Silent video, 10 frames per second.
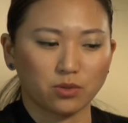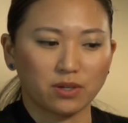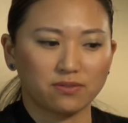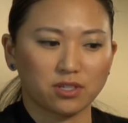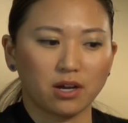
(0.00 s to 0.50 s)
So
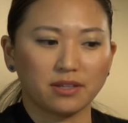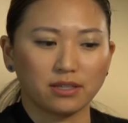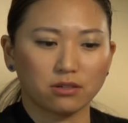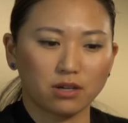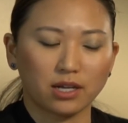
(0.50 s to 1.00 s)
we saw
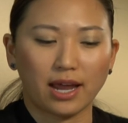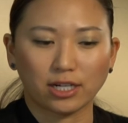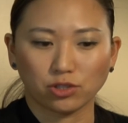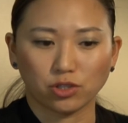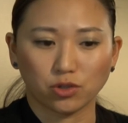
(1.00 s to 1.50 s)
that they're not
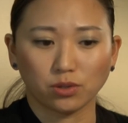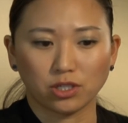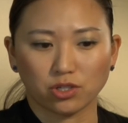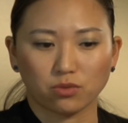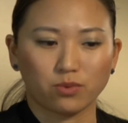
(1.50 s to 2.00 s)
actually
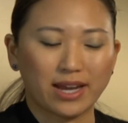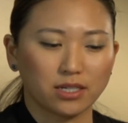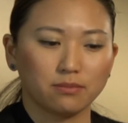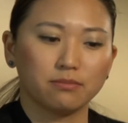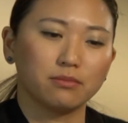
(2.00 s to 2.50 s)
truly just
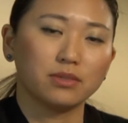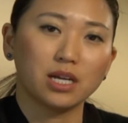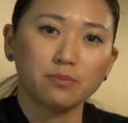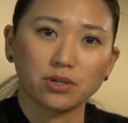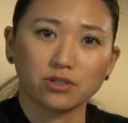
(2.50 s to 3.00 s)
random
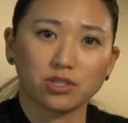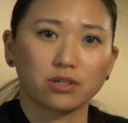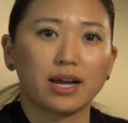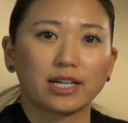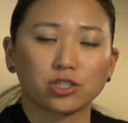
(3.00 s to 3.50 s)
numbers.
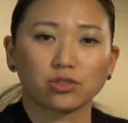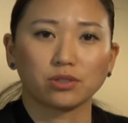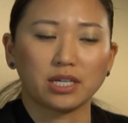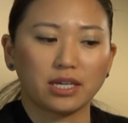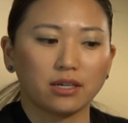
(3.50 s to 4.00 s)
They're
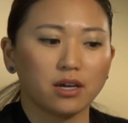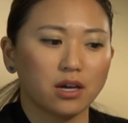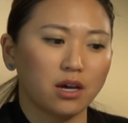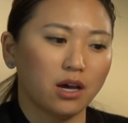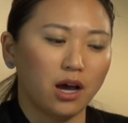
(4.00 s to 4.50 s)
actually
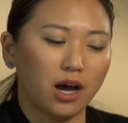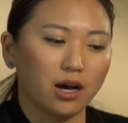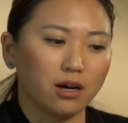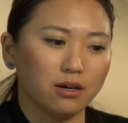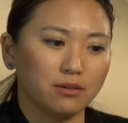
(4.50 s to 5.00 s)

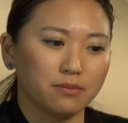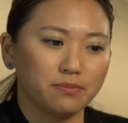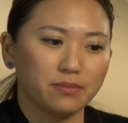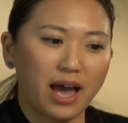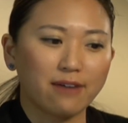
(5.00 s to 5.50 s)

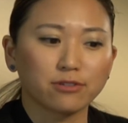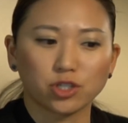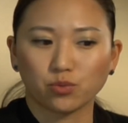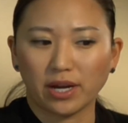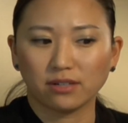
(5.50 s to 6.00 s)

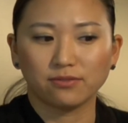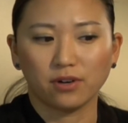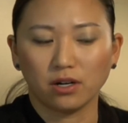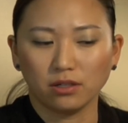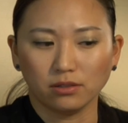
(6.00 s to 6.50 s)
average
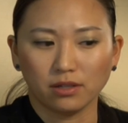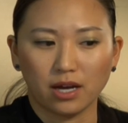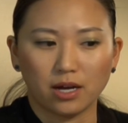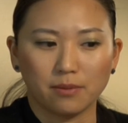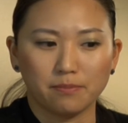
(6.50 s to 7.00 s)
rainfall
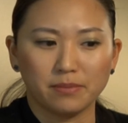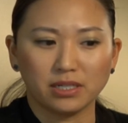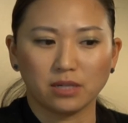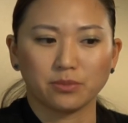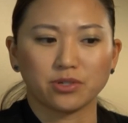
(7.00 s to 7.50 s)

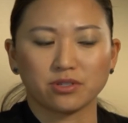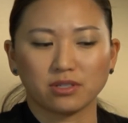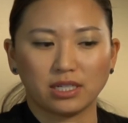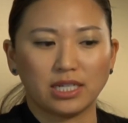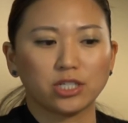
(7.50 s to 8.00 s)
numbers
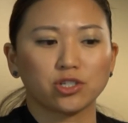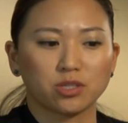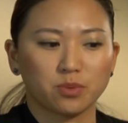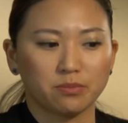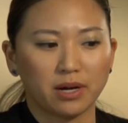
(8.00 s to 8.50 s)
in
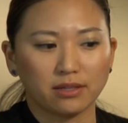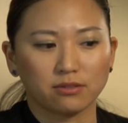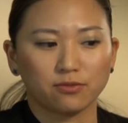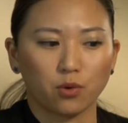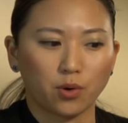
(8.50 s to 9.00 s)
inches per month
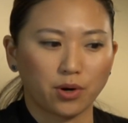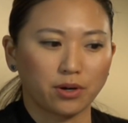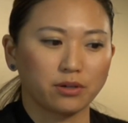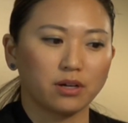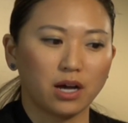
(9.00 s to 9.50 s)

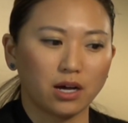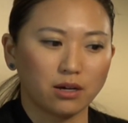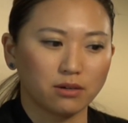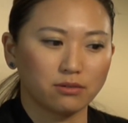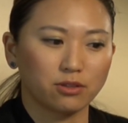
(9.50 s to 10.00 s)
for
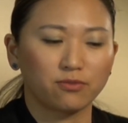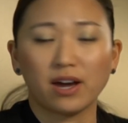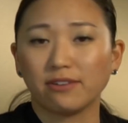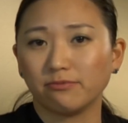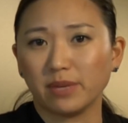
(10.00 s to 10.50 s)

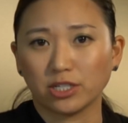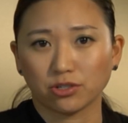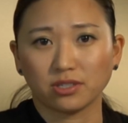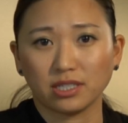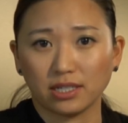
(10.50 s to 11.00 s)
5
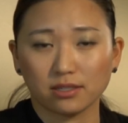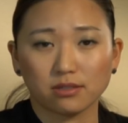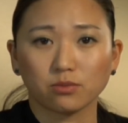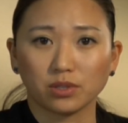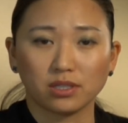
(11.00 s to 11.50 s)
major
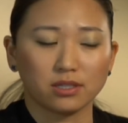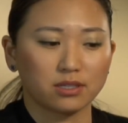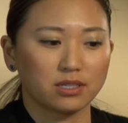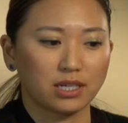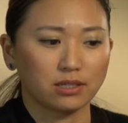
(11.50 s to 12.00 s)
cities within
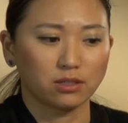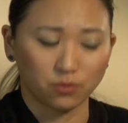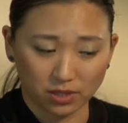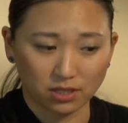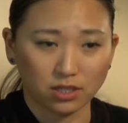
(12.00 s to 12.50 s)

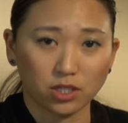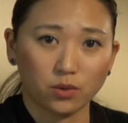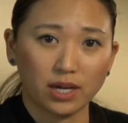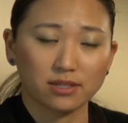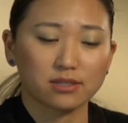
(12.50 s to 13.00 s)
the
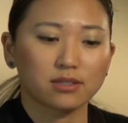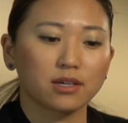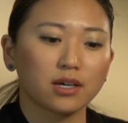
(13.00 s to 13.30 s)
U.S.